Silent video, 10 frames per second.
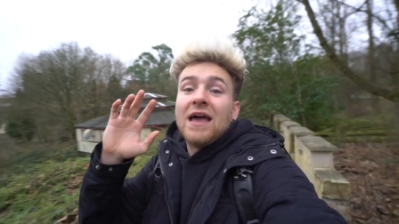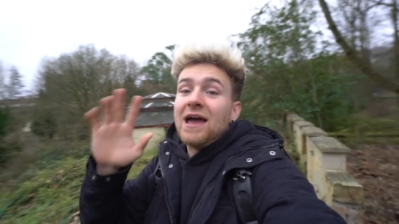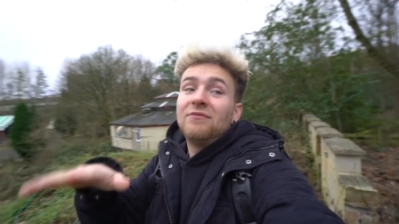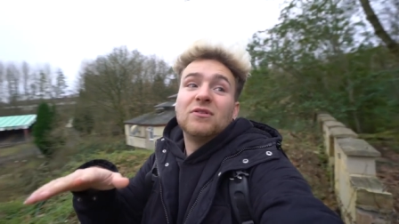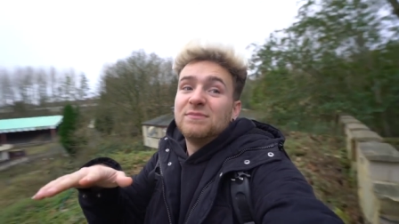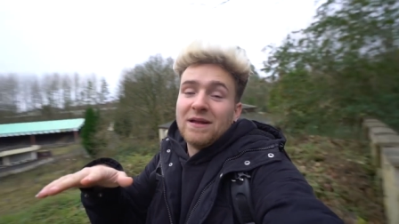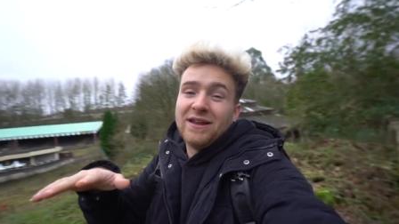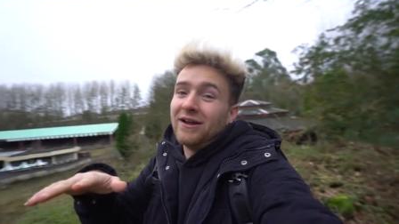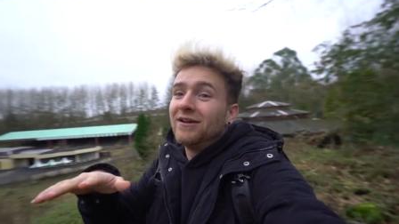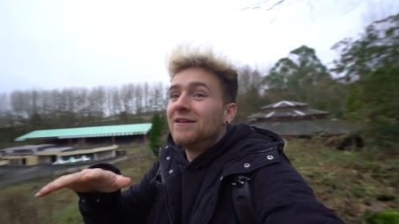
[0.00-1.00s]
everyone's been
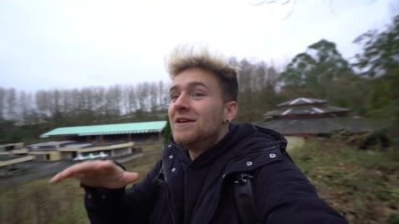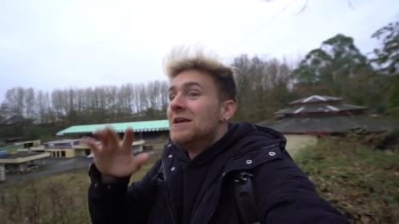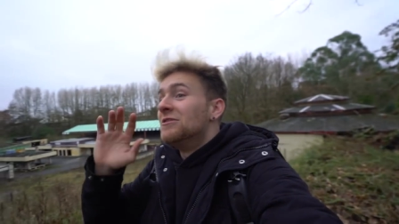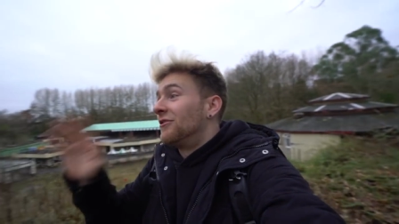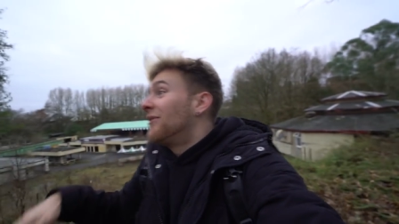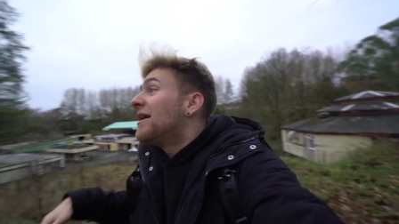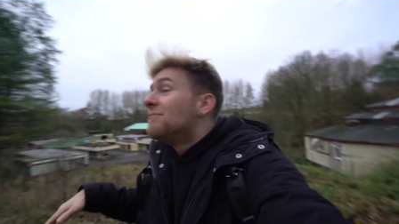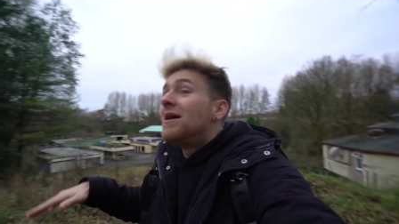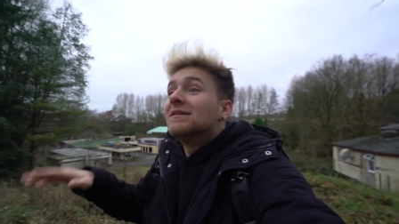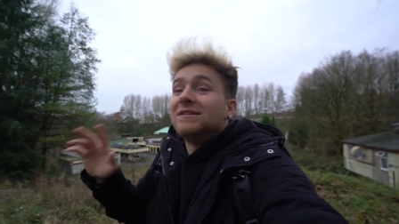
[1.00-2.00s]
here. Their
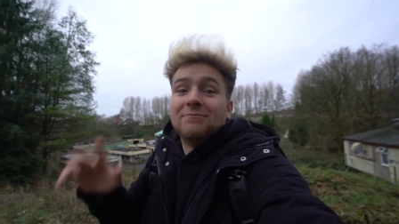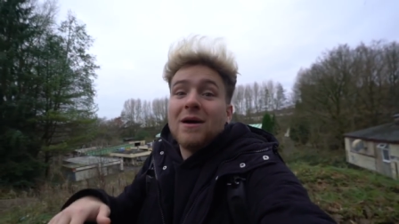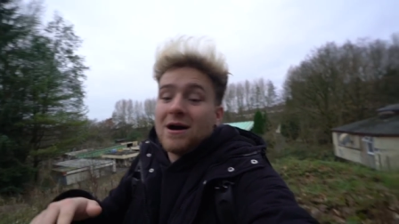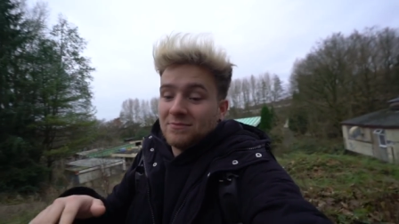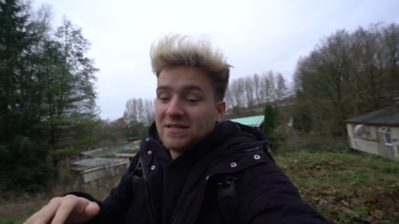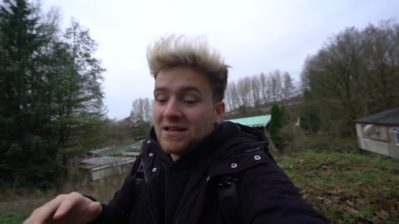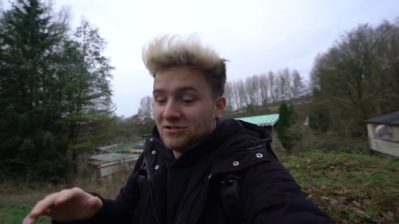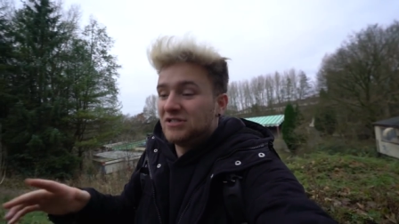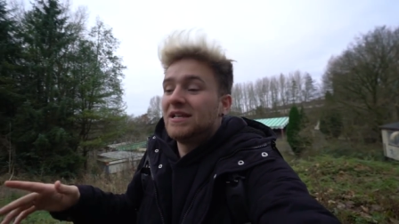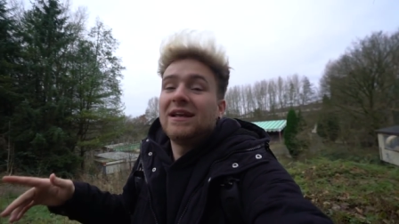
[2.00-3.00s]
grandmas, their moms,
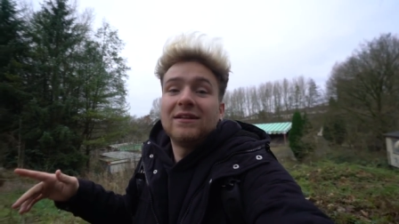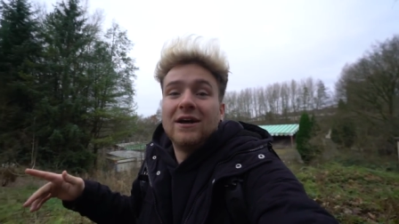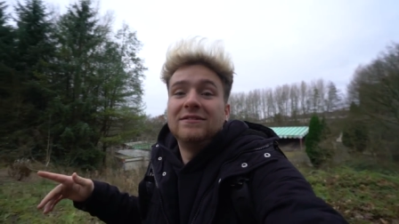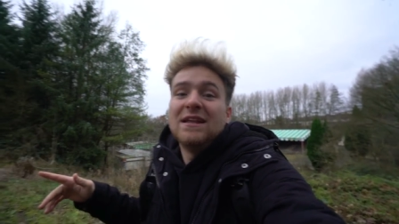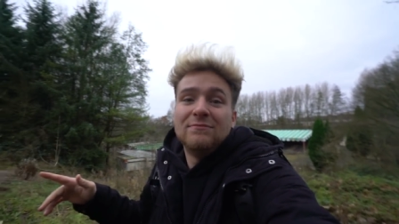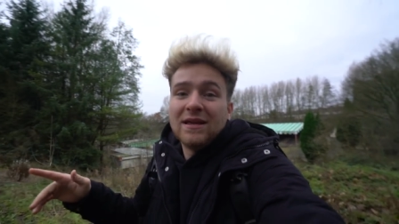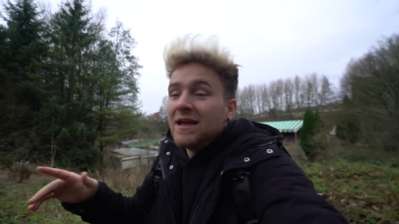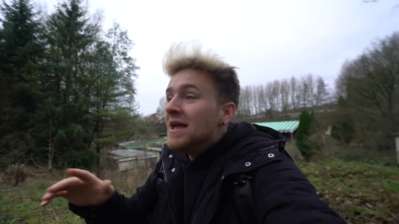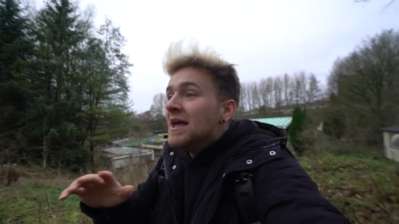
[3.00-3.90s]
just like uh, Denby.